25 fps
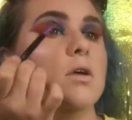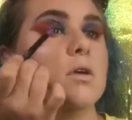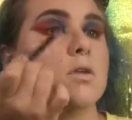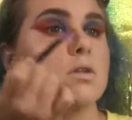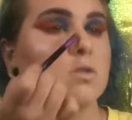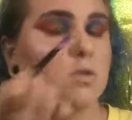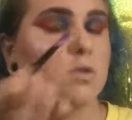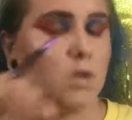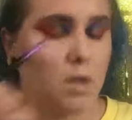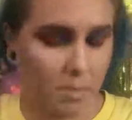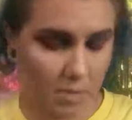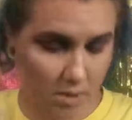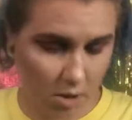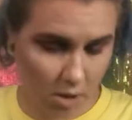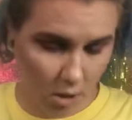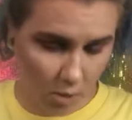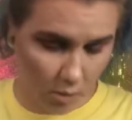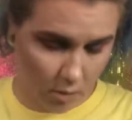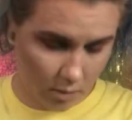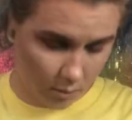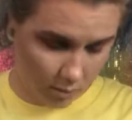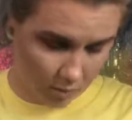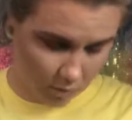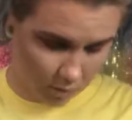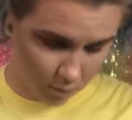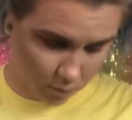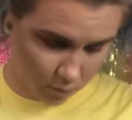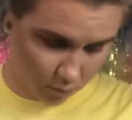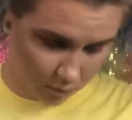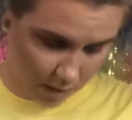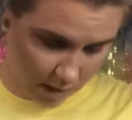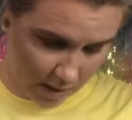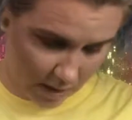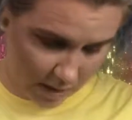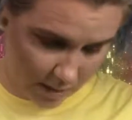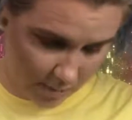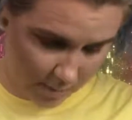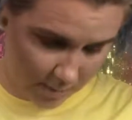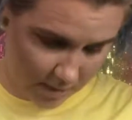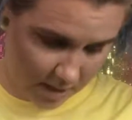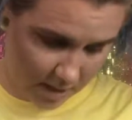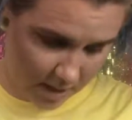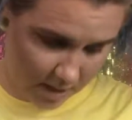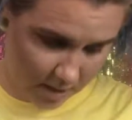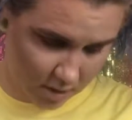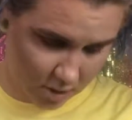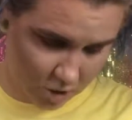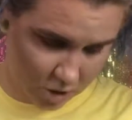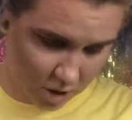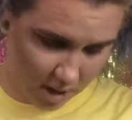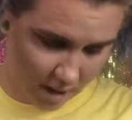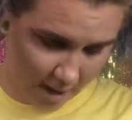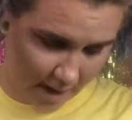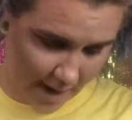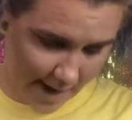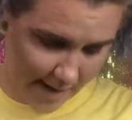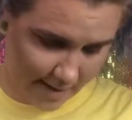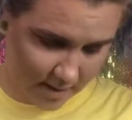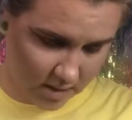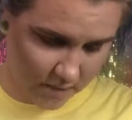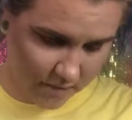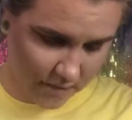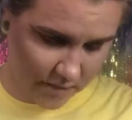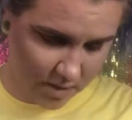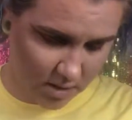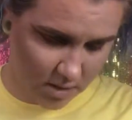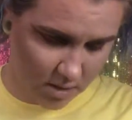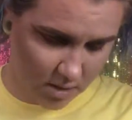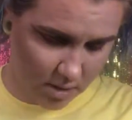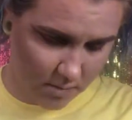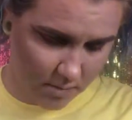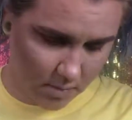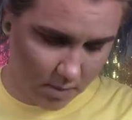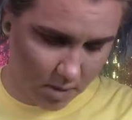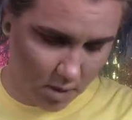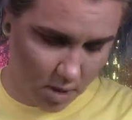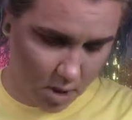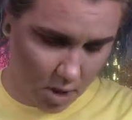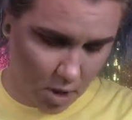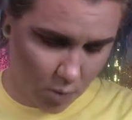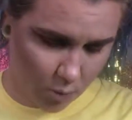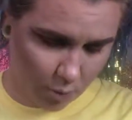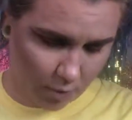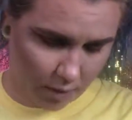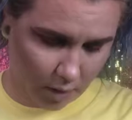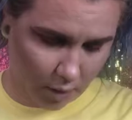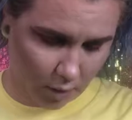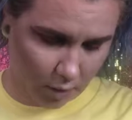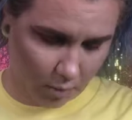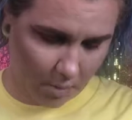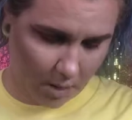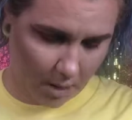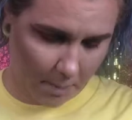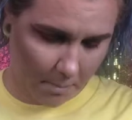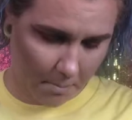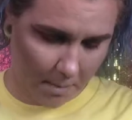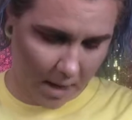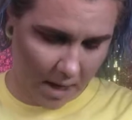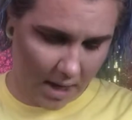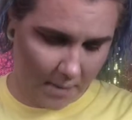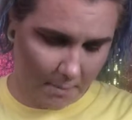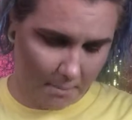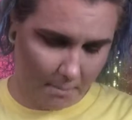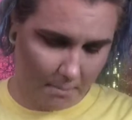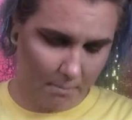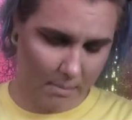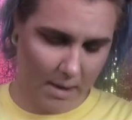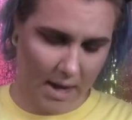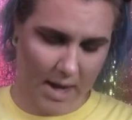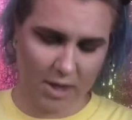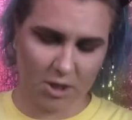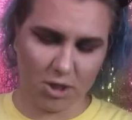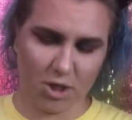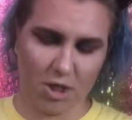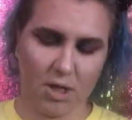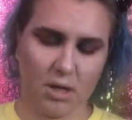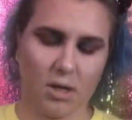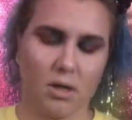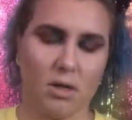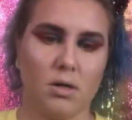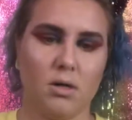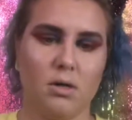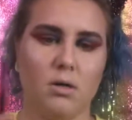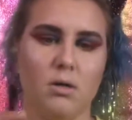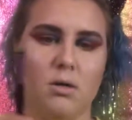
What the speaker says: So I'm going to go in with green. I'm going to take the shade Activism with a little bit of Make Magic.